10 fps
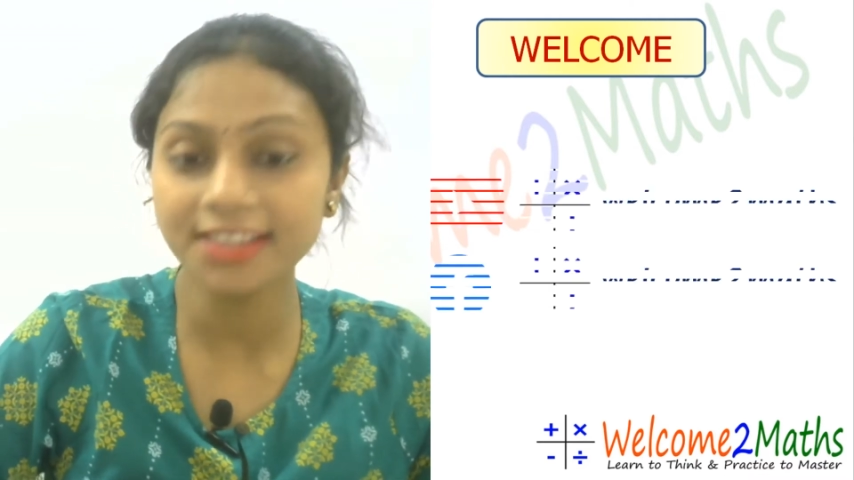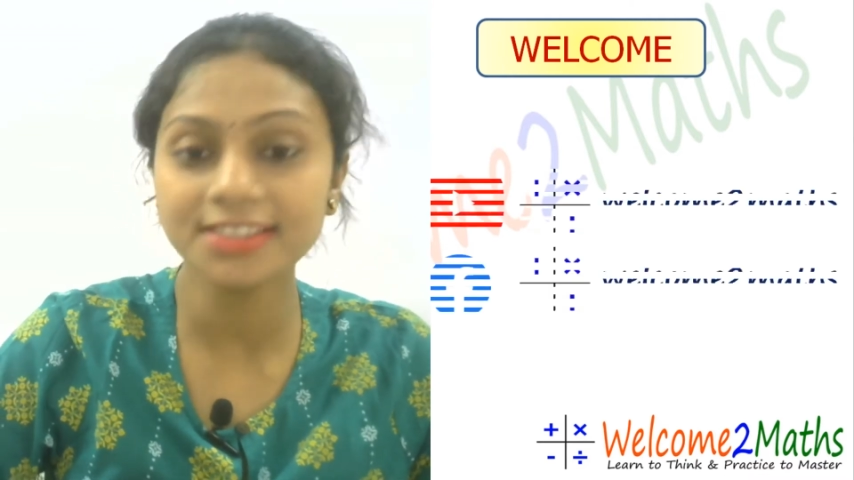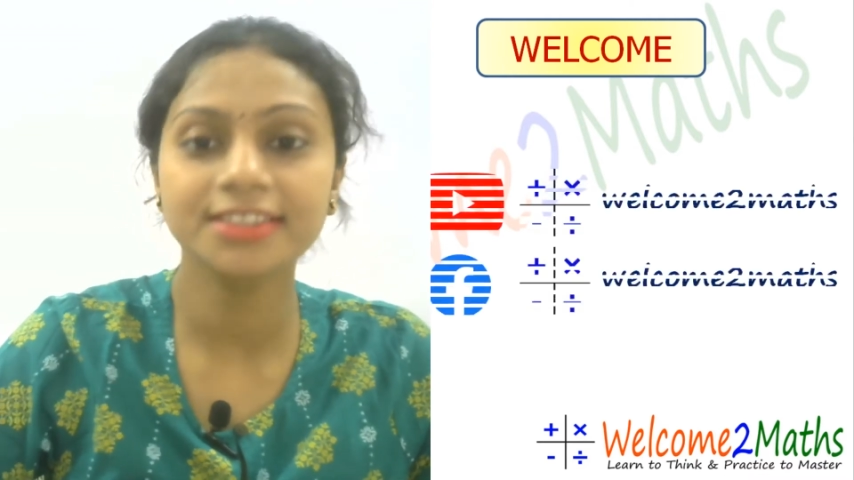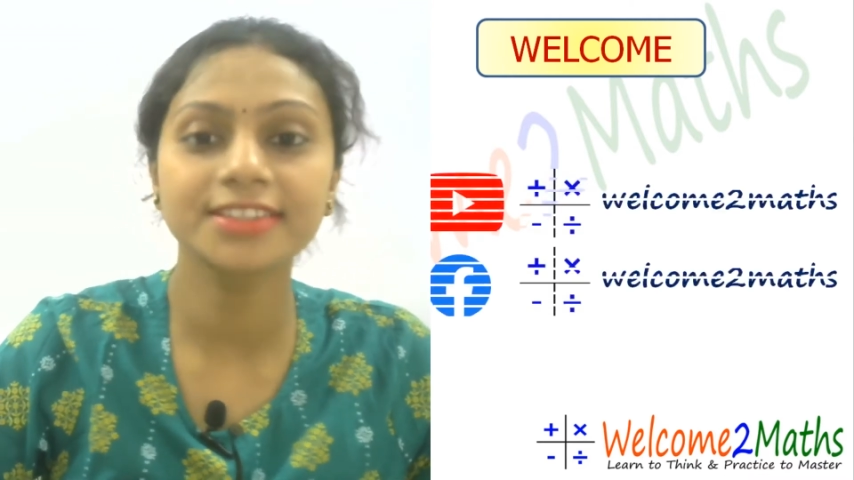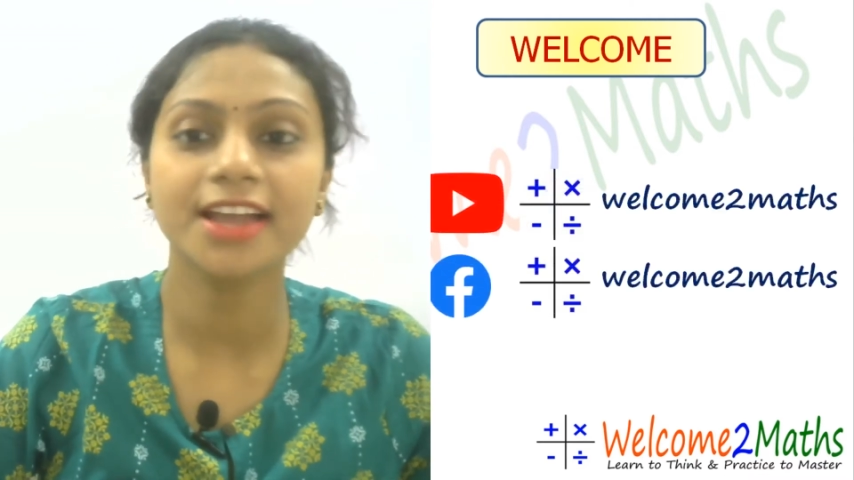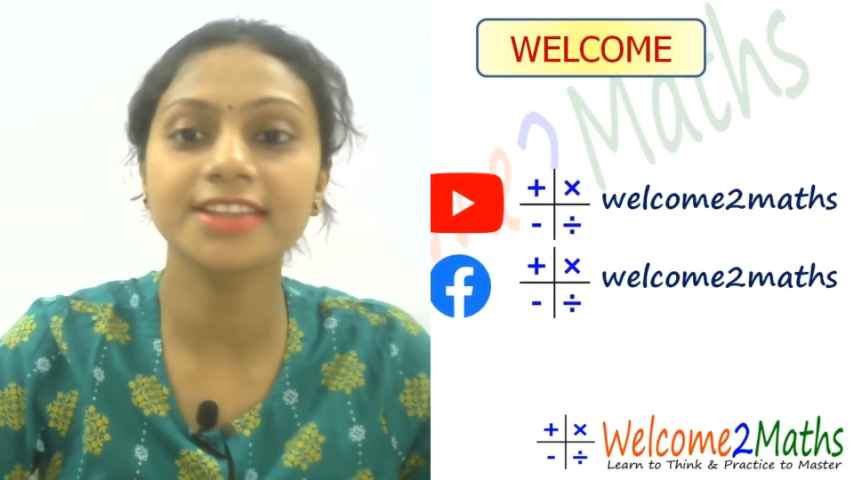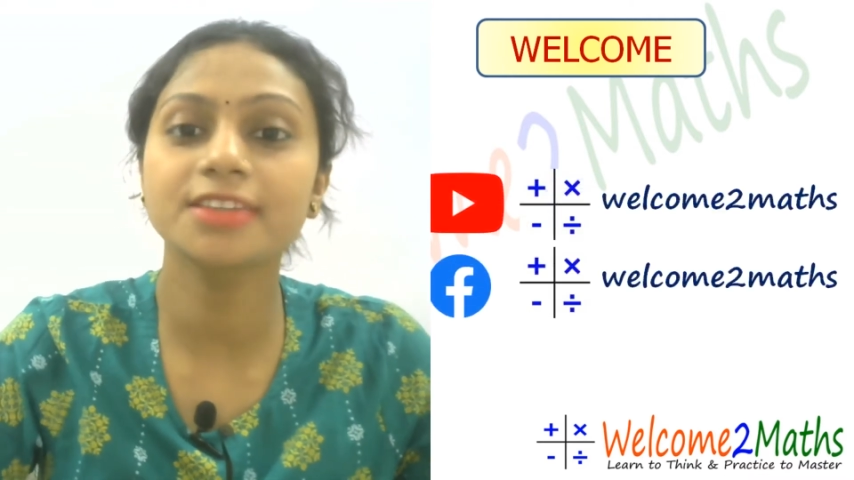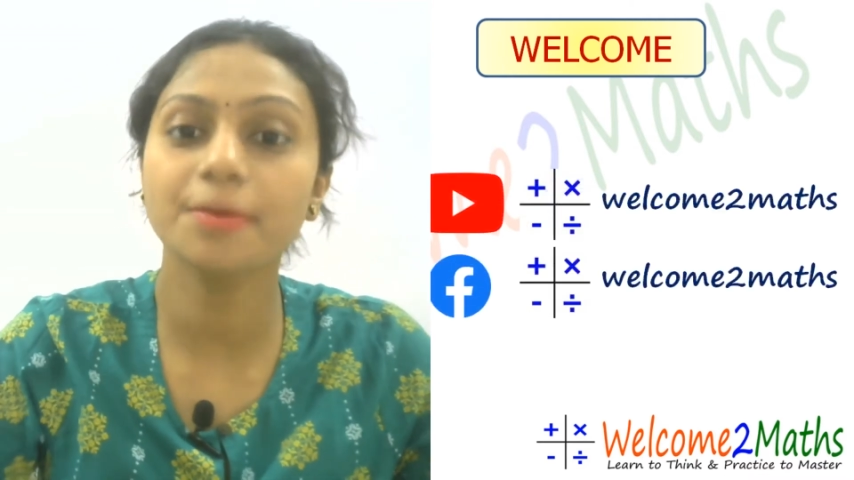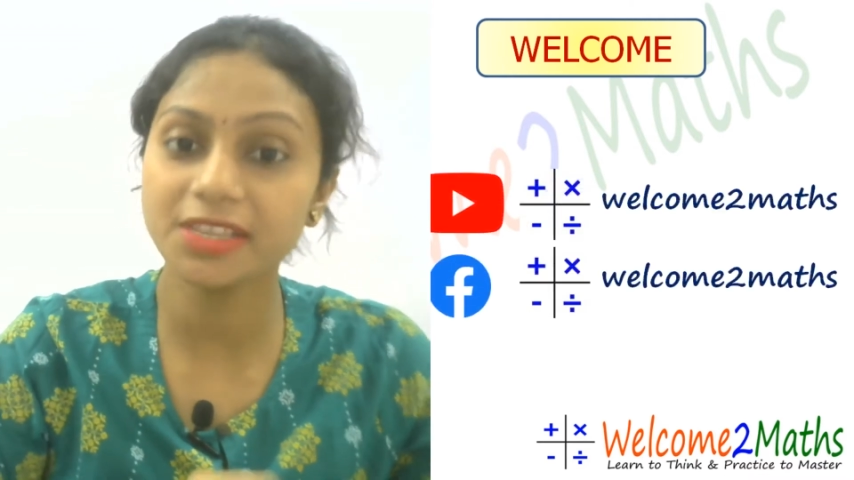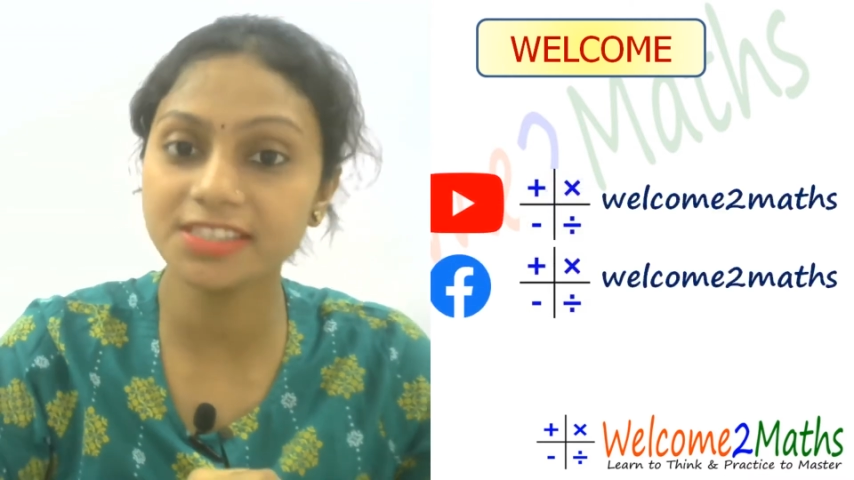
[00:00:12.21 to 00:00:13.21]
there is a
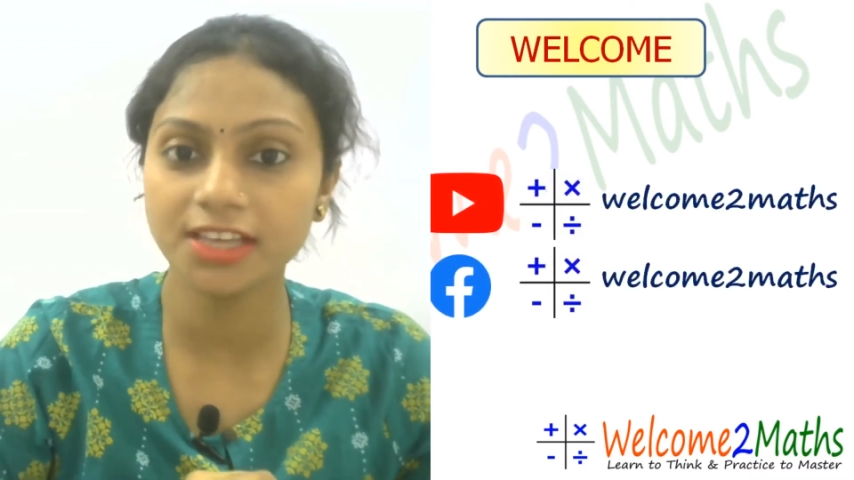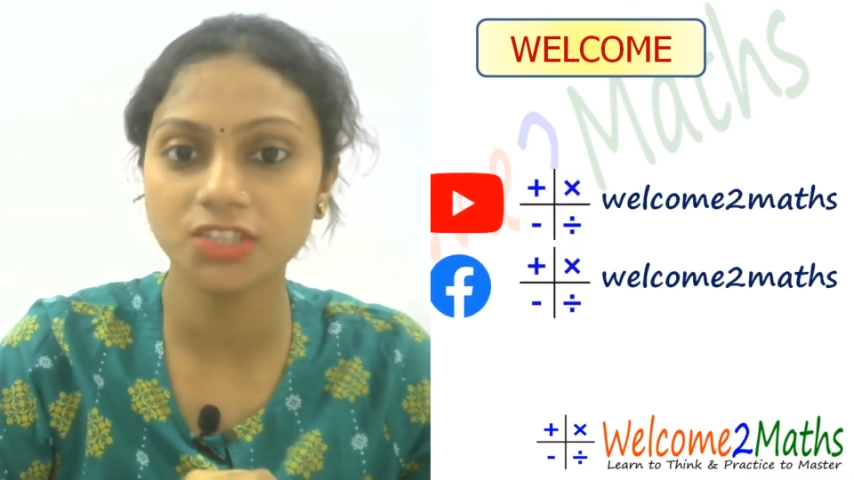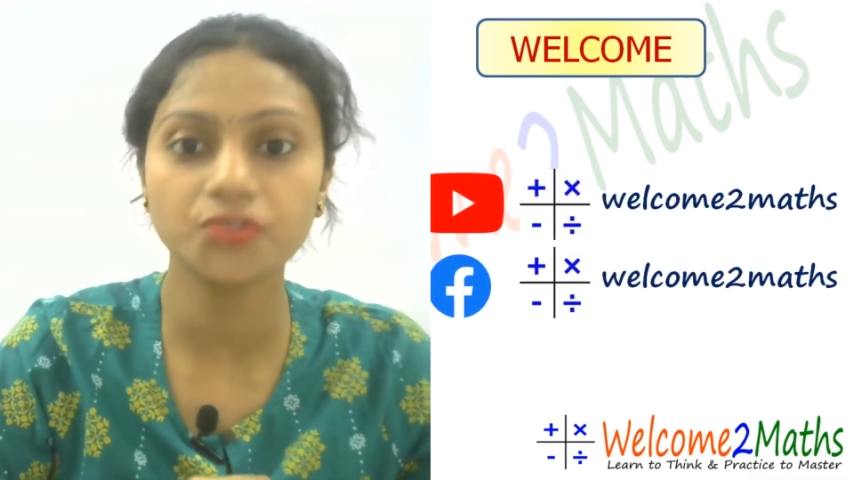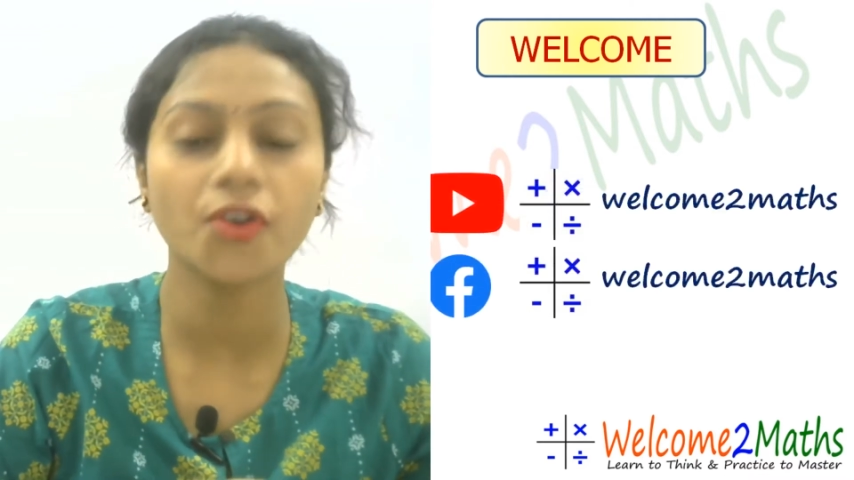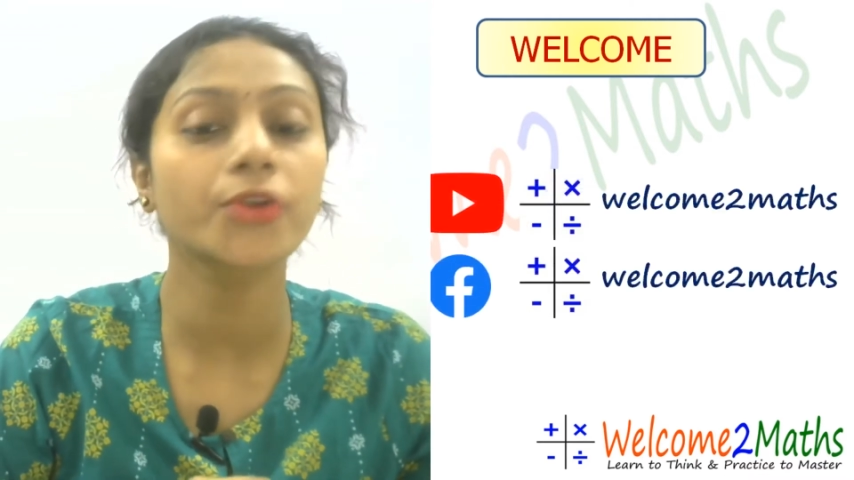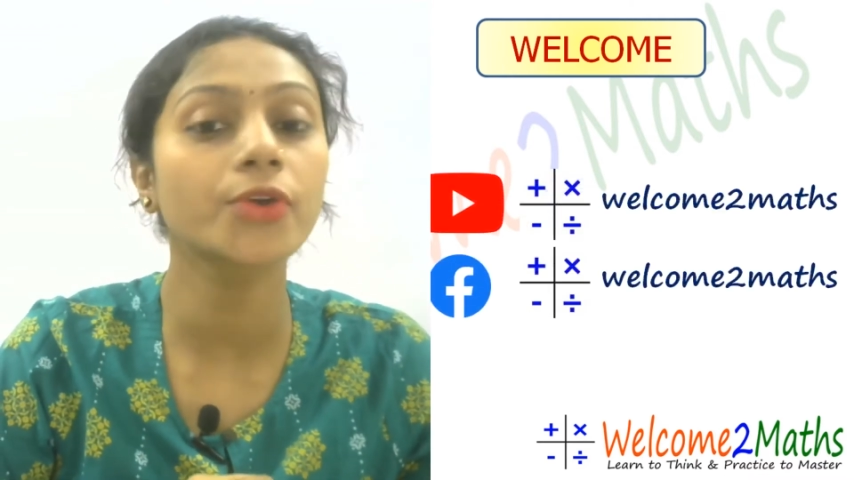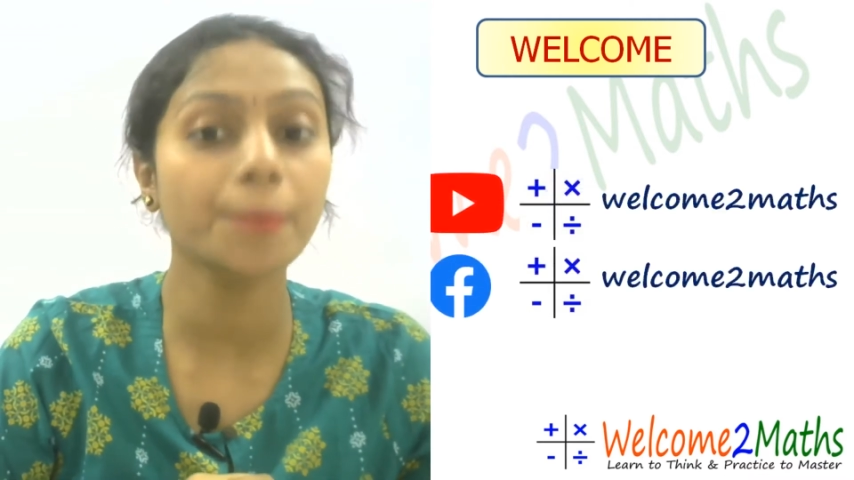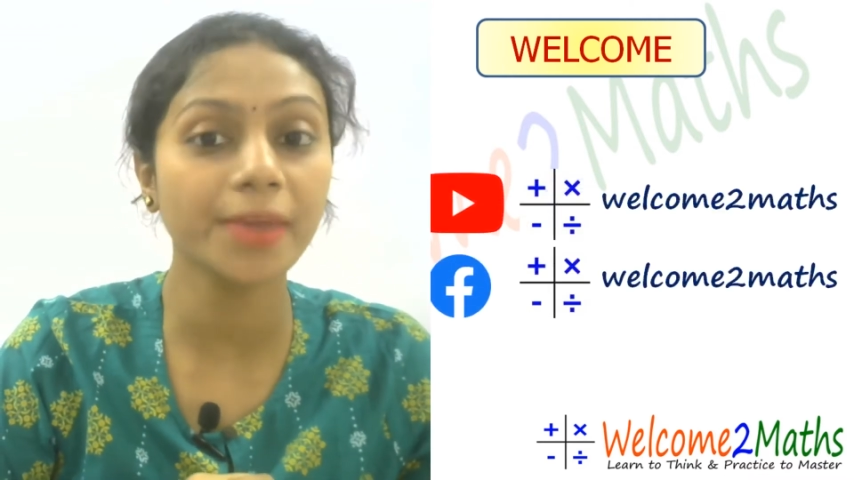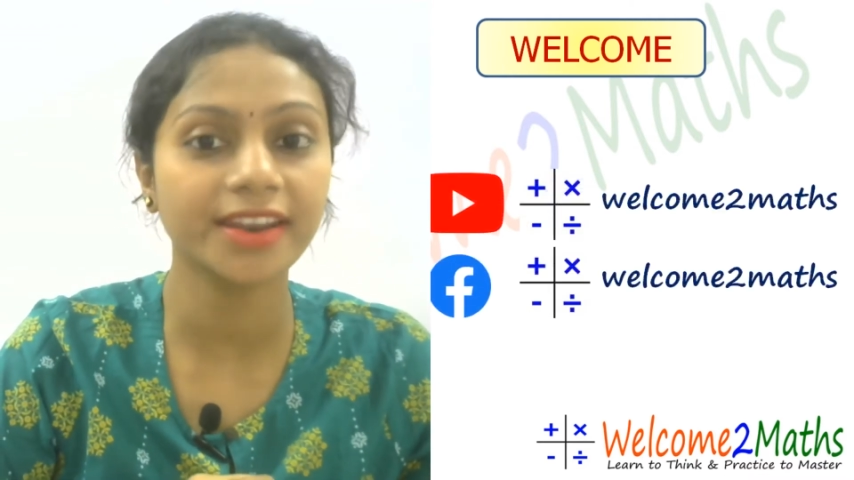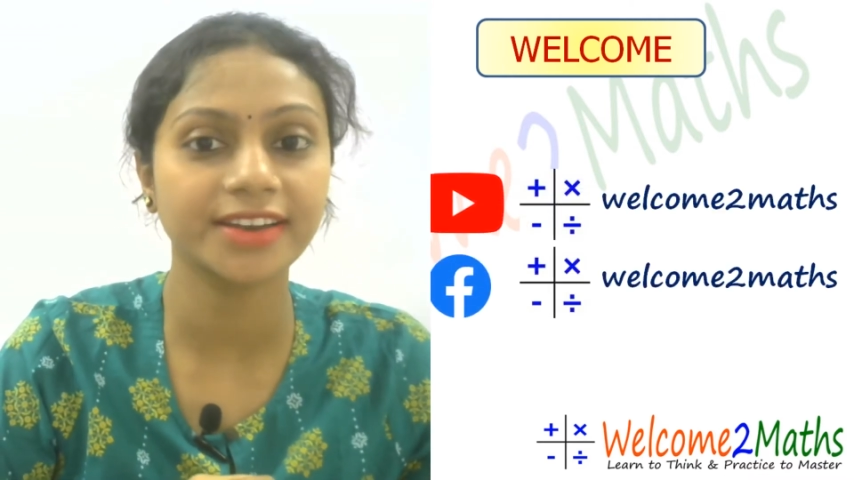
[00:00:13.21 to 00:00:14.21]
message for your parents.